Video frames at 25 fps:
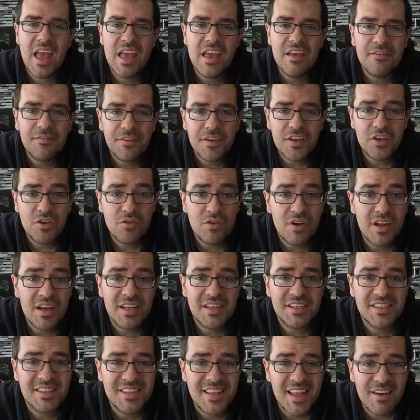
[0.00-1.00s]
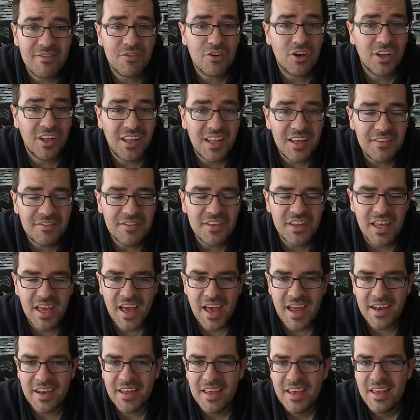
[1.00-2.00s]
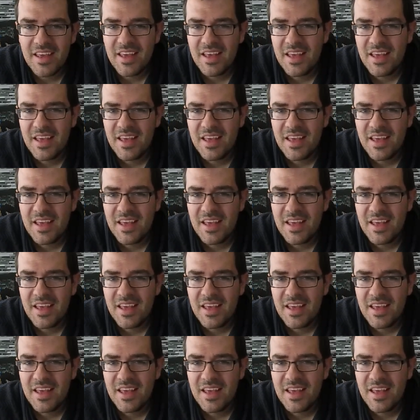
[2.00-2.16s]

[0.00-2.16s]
if a unit is never lived in,